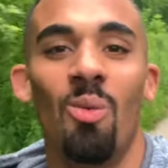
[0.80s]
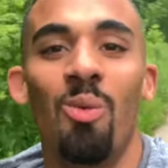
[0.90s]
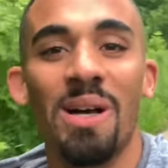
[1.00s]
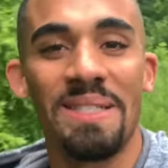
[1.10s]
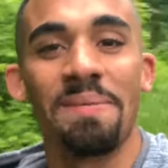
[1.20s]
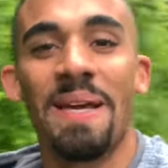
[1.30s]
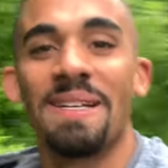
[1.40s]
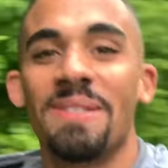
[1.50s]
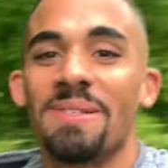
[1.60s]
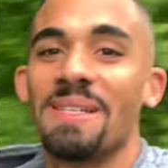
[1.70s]
What's up,
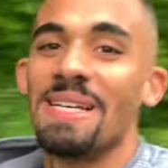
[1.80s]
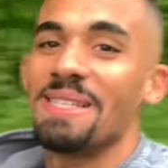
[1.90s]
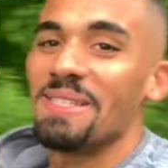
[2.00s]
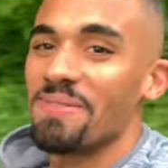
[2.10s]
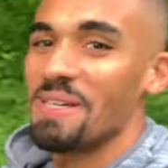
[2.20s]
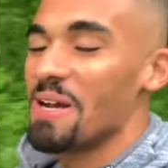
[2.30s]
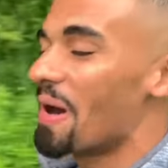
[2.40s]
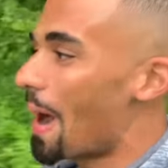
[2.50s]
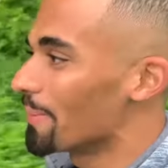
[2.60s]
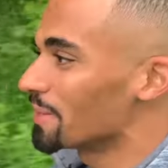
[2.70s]
guys? So today in this video,
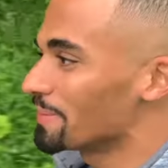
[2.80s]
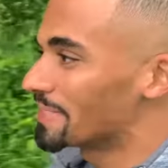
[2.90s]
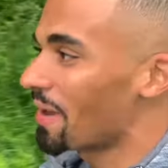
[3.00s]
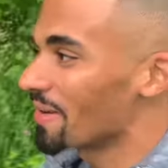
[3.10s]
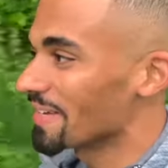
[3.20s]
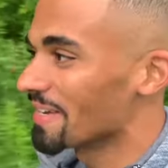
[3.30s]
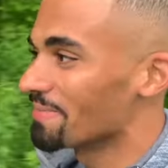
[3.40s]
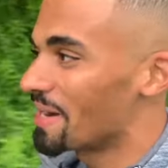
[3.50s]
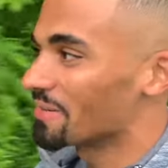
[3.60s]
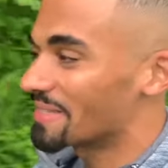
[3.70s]
I'm going to be talking
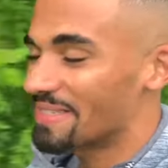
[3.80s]
about